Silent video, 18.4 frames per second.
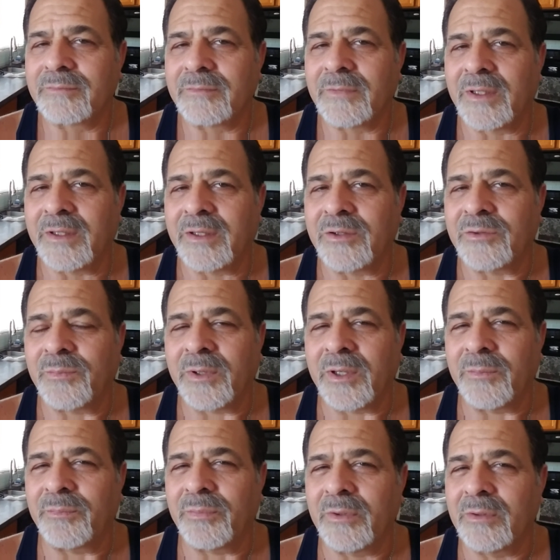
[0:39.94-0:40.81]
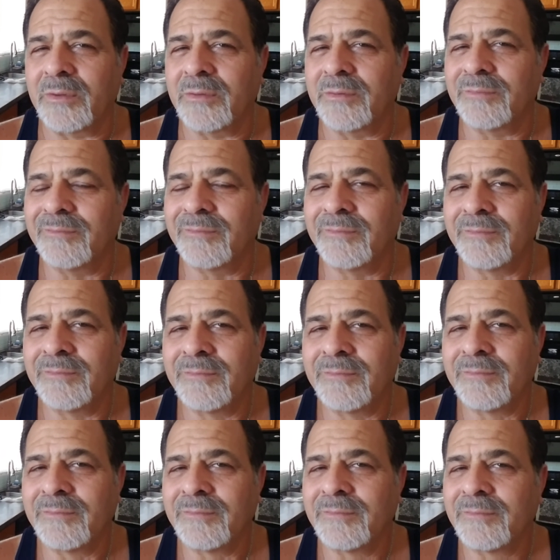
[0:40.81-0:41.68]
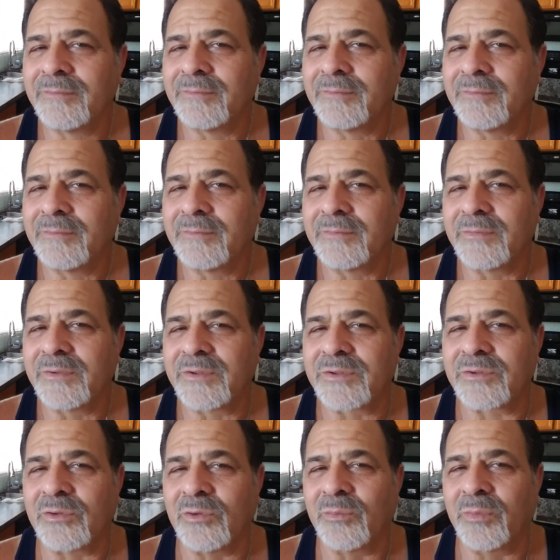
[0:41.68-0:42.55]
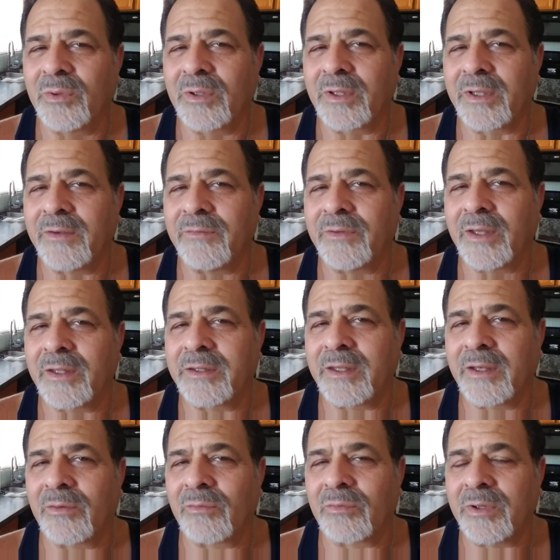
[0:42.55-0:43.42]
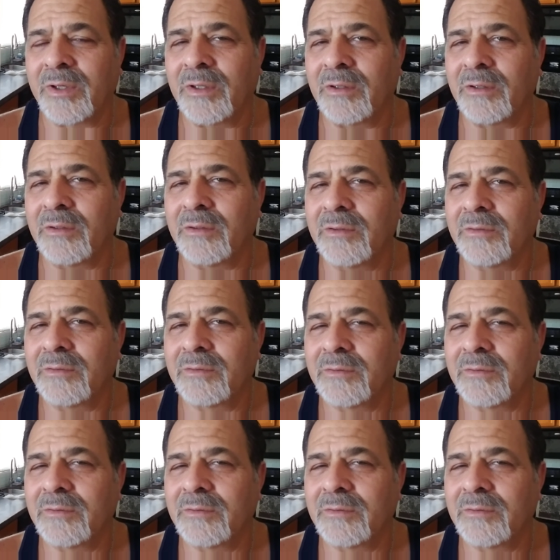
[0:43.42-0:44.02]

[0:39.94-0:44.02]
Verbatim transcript: and these people still believe that they're real.